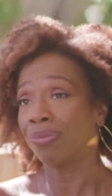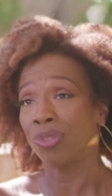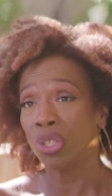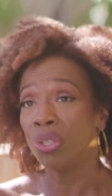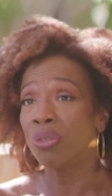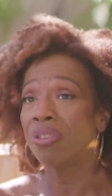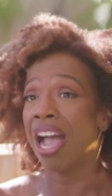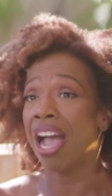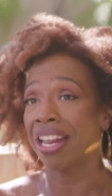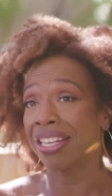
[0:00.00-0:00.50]

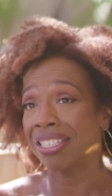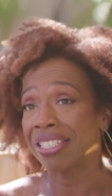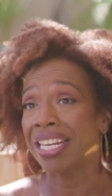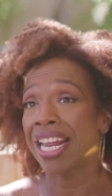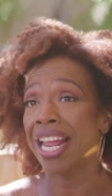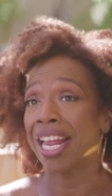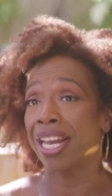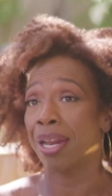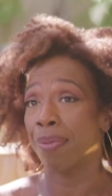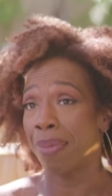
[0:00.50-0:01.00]
you got to
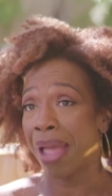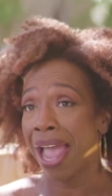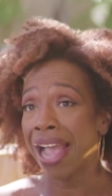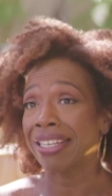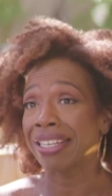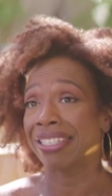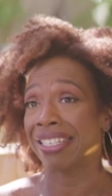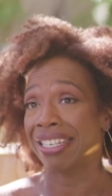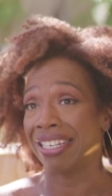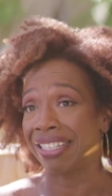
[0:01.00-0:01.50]
stay in the
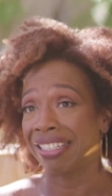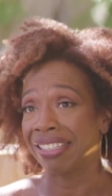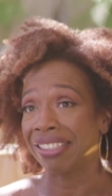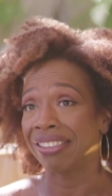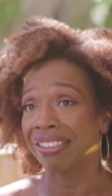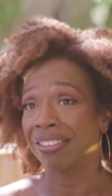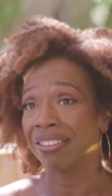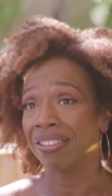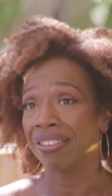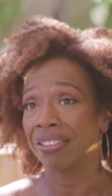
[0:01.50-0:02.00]
back seat.
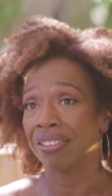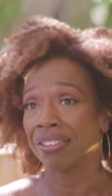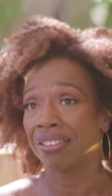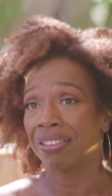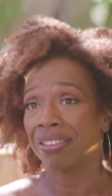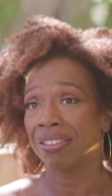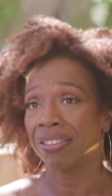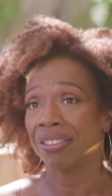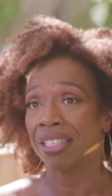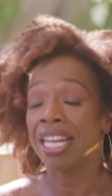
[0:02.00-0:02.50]

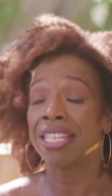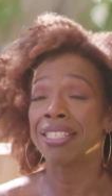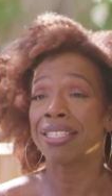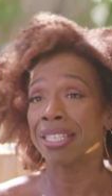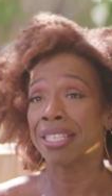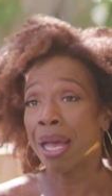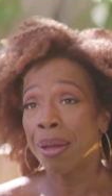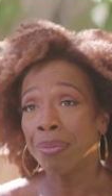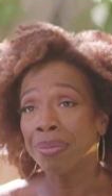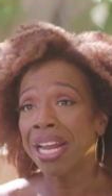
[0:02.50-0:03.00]
And
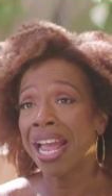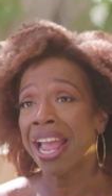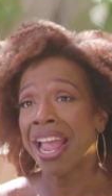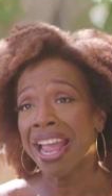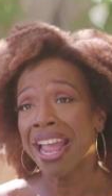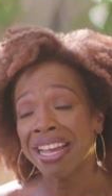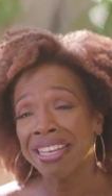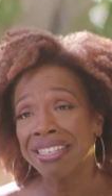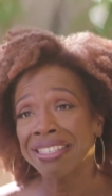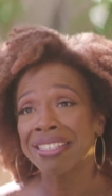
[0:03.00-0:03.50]
some
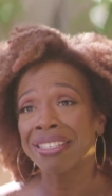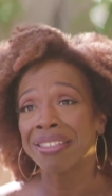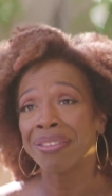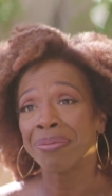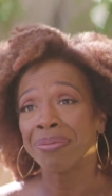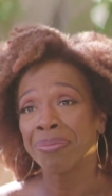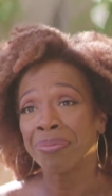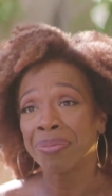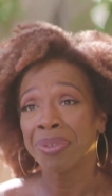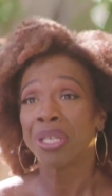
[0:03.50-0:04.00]
days,
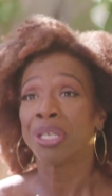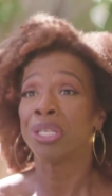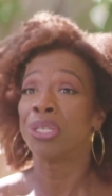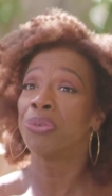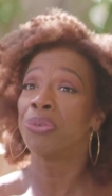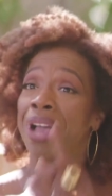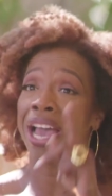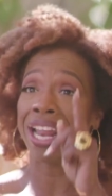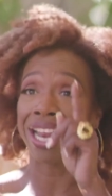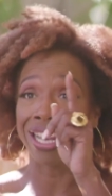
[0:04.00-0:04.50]

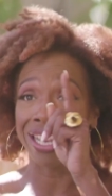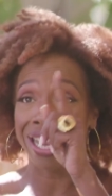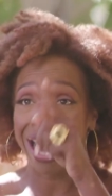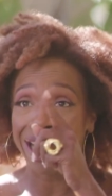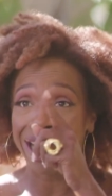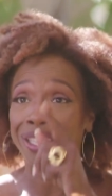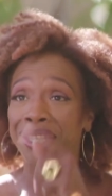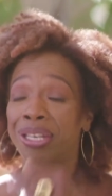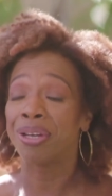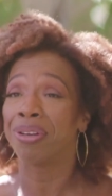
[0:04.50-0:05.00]
you got to
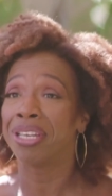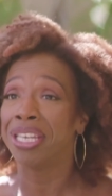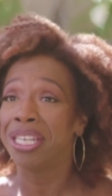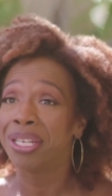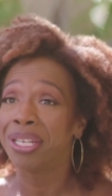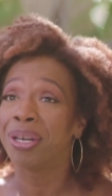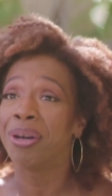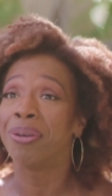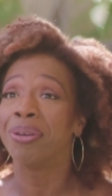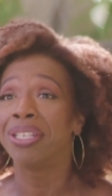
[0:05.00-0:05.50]
lock your
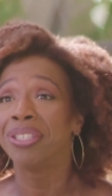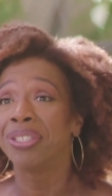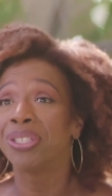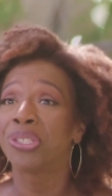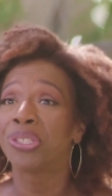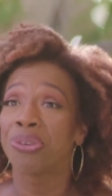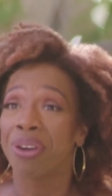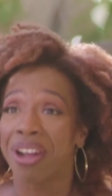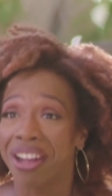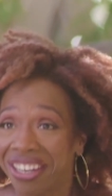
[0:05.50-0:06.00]
ego in the
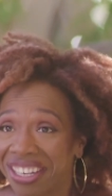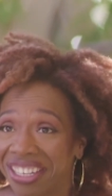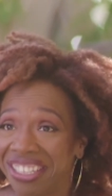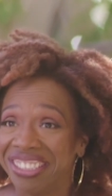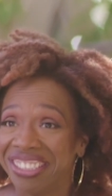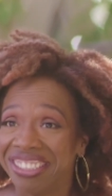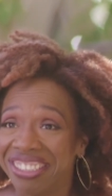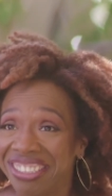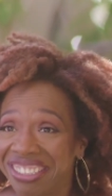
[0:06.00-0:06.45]
trunk.